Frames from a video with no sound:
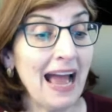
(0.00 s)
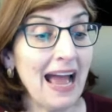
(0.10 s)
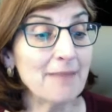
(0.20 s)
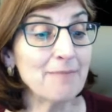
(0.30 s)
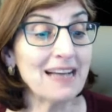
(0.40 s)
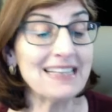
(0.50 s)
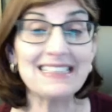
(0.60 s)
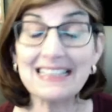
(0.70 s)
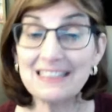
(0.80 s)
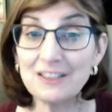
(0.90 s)
And my
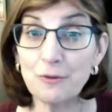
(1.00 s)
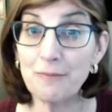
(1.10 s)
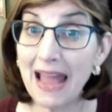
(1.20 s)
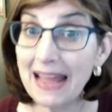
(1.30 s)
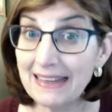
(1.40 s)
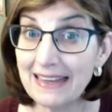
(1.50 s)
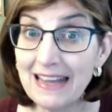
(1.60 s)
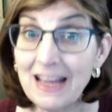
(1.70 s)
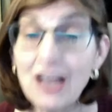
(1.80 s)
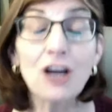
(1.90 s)
sister Maddie
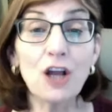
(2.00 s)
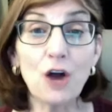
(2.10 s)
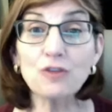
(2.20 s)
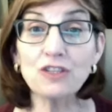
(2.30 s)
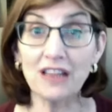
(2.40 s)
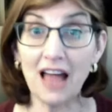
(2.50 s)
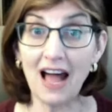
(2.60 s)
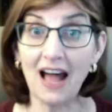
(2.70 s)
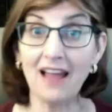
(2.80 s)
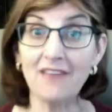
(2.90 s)
goes
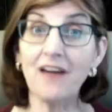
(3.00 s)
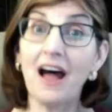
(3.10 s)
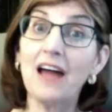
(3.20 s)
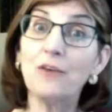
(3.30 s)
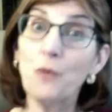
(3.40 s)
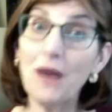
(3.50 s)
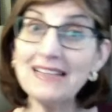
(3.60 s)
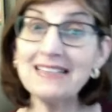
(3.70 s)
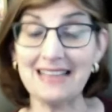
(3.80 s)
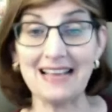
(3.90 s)
live on
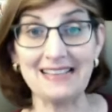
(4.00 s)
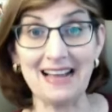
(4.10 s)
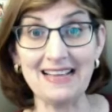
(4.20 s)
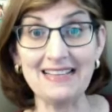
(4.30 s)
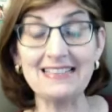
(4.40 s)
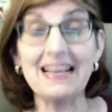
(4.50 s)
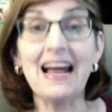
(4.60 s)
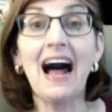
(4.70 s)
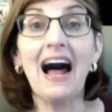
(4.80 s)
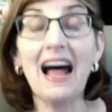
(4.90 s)
Wednesday nights
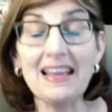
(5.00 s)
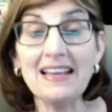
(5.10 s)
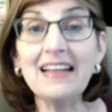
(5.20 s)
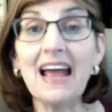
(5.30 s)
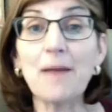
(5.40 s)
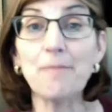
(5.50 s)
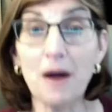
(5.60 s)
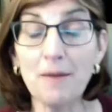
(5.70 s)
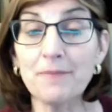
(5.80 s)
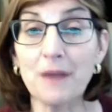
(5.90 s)
in our
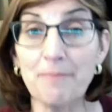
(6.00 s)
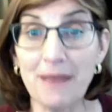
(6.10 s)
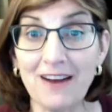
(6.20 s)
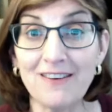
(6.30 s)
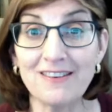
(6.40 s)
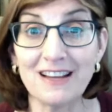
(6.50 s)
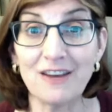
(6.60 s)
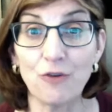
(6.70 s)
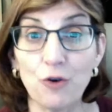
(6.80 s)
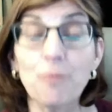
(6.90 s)
Pumped Up Parenting
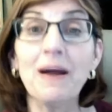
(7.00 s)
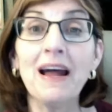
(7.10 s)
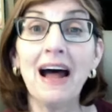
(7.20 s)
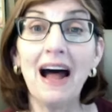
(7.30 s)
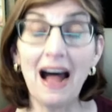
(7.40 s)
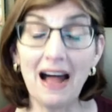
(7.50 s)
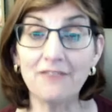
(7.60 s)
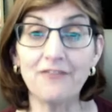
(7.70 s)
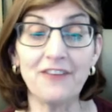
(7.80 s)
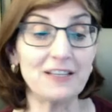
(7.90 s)
group on
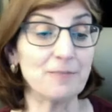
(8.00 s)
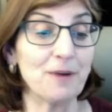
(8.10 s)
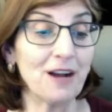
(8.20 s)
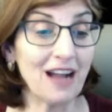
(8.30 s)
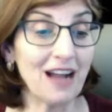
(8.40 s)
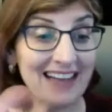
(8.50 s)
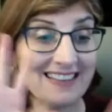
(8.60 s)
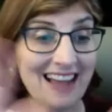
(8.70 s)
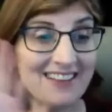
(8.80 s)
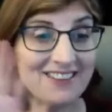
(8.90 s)
Facebook. Hi,
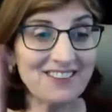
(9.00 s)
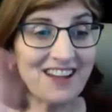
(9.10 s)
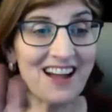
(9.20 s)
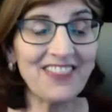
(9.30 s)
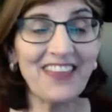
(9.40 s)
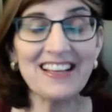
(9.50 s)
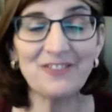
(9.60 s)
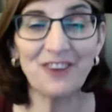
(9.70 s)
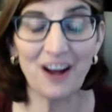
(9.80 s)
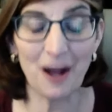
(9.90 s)
Tasha. Thanks
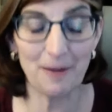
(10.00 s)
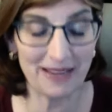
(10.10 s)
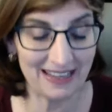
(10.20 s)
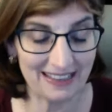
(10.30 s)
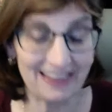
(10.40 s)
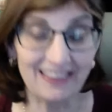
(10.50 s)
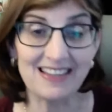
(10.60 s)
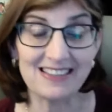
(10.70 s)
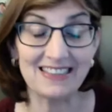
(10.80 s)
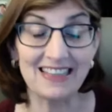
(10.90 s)
for coming in and
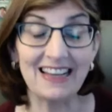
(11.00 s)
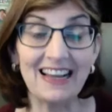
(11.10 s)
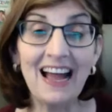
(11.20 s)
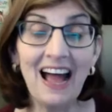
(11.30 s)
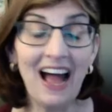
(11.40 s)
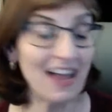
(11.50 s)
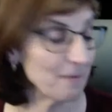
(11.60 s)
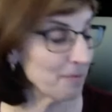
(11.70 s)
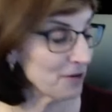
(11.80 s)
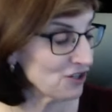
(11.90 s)
listening. I
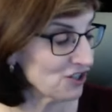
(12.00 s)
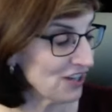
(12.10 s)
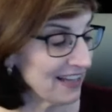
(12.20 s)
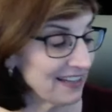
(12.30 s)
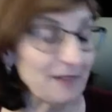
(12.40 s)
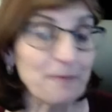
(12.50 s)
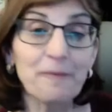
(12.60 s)
appreciate it.